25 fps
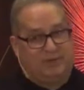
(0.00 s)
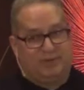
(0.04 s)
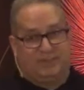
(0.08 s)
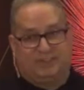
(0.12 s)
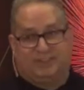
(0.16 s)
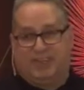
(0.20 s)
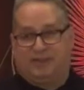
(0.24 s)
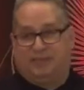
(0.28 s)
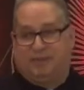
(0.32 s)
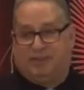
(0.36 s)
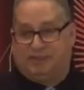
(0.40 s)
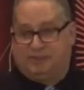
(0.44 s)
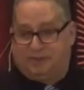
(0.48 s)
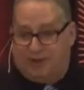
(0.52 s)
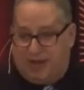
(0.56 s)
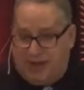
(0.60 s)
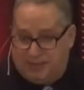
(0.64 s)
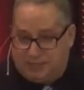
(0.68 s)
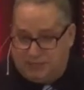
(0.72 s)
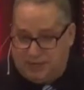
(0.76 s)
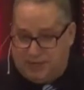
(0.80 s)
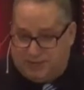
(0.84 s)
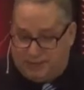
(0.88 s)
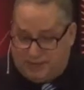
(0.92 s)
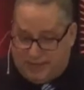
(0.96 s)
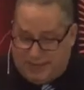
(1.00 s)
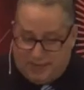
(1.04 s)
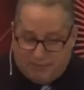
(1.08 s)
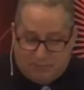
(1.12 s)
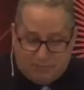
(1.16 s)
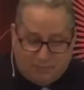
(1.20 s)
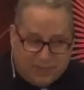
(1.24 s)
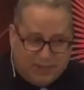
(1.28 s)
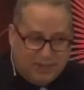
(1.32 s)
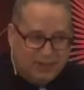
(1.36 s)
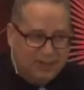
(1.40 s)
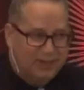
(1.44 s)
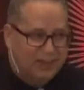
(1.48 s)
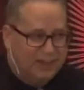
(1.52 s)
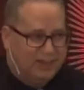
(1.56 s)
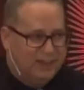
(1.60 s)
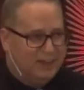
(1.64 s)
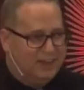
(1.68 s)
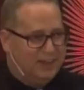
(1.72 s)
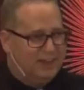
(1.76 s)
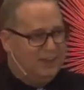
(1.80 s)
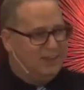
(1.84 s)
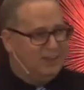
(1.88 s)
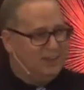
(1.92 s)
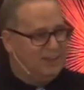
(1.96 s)
over to take my trash out yet, but
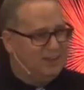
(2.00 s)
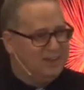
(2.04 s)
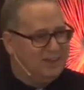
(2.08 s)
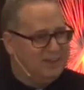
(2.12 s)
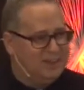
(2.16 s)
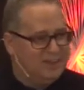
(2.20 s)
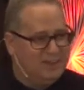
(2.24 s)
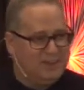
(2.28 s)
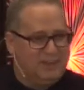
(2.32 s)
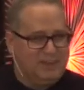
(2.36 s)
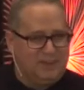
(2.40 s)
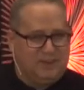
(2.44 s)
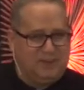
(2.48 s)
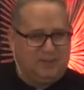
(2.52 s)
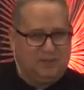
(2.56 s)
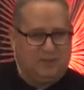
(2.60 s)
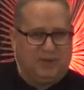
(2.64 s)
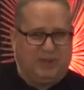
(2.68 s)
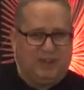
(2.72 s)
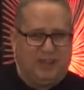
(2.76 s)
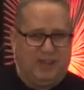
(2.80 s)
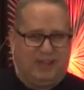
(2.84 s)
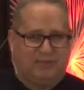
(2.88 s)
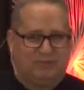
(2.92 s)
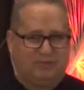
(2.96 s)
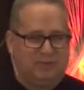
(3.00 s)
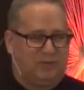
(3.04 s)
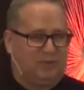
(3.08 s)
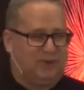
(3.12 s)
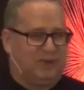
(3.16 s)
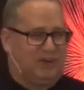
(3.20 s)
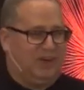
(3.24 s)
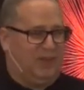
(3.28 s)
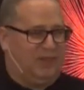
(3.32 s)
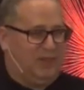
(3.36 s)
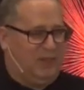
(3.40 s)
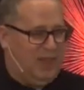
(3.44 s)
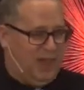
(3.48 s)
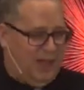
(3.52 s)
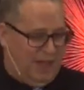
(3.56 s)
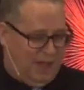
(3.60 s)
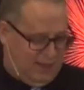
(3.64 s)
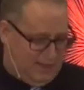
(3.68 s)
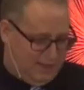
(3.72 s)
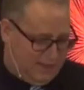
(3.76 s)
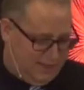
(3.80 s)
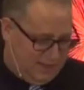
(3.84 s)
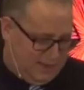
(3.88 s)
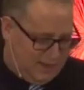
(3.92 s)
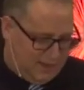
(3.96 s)
we'll have to work on that.